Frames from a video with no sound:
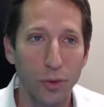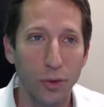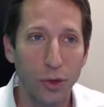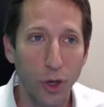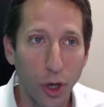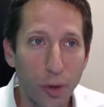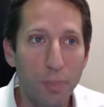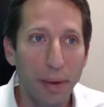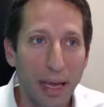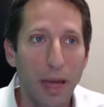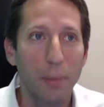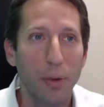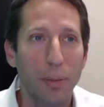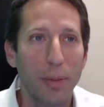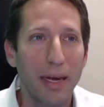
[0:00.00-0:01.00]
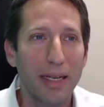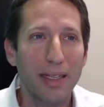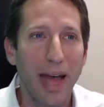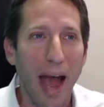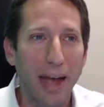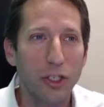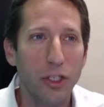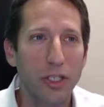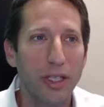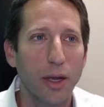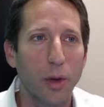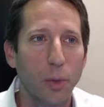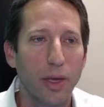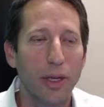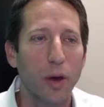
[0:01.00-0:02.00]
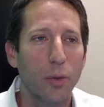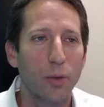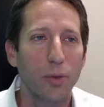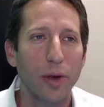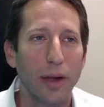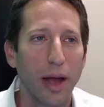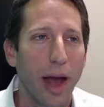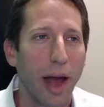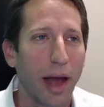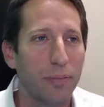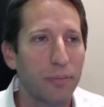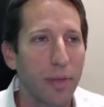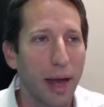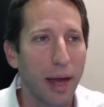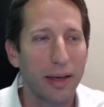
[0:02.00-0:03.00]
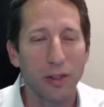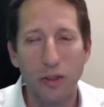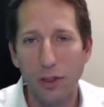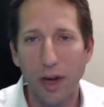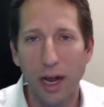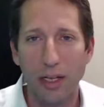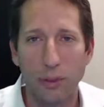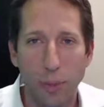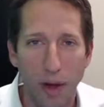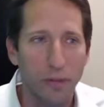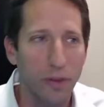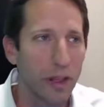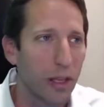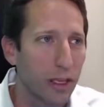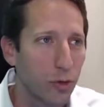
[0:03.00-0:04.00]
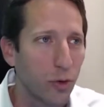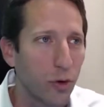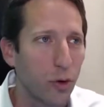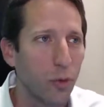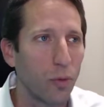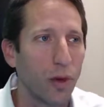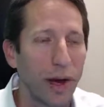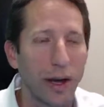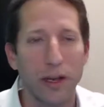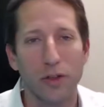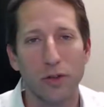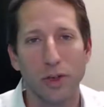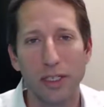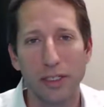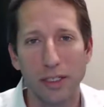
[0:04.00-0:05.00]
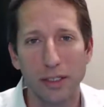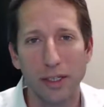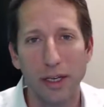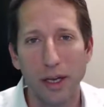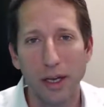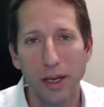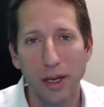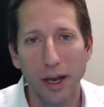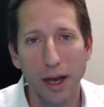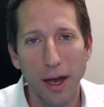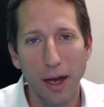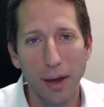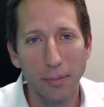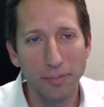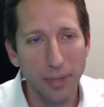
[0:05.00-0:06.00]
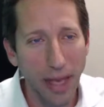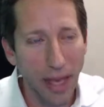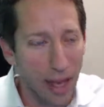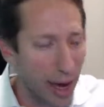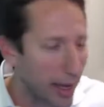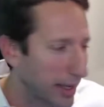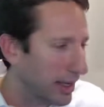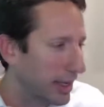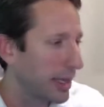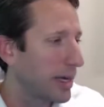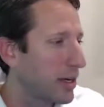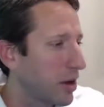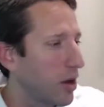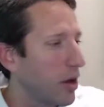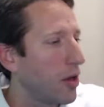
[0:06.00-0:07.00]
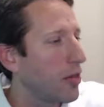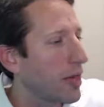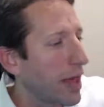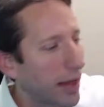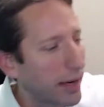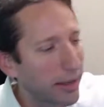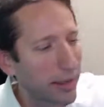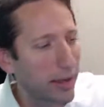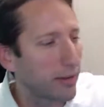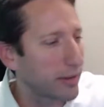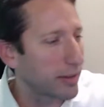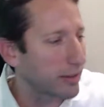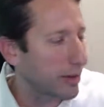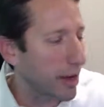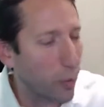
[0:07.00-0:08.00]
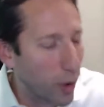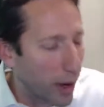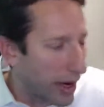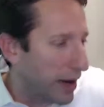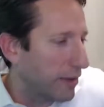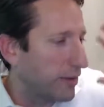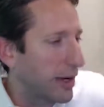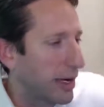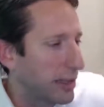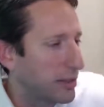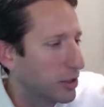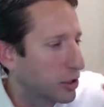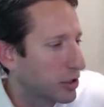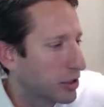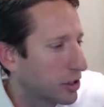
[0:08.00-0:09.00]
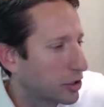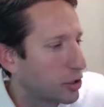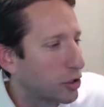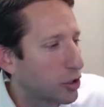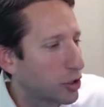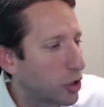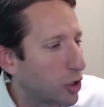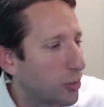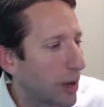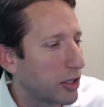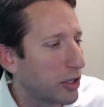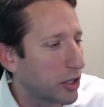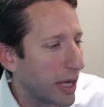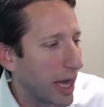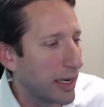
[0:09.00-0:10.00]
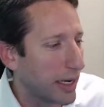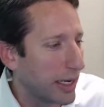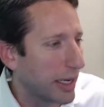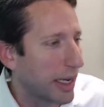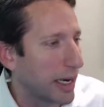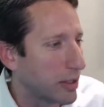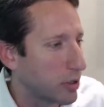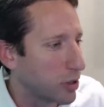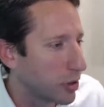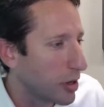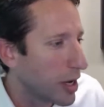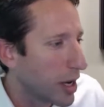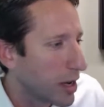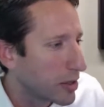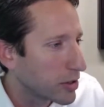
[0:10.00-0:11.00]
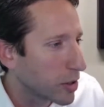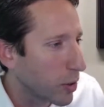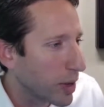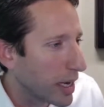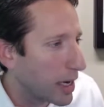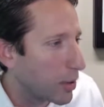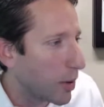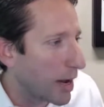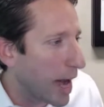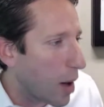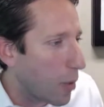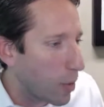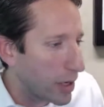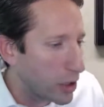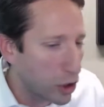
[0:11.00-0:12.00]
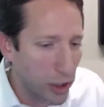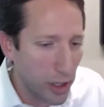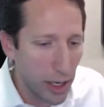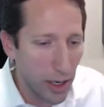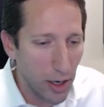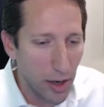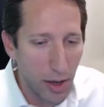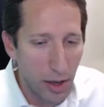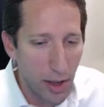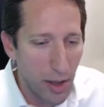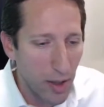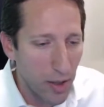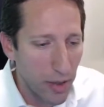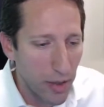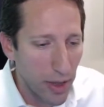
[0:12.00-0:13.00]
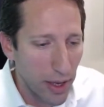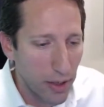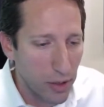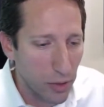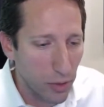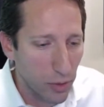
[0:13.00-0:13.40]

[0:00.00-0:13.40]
could be implemented that I just think we don't. I could scratch them off the list for various reasons. And I could get into all that and get whatever. It's just, there's just too much kind of to get into. So anyway, I want to share this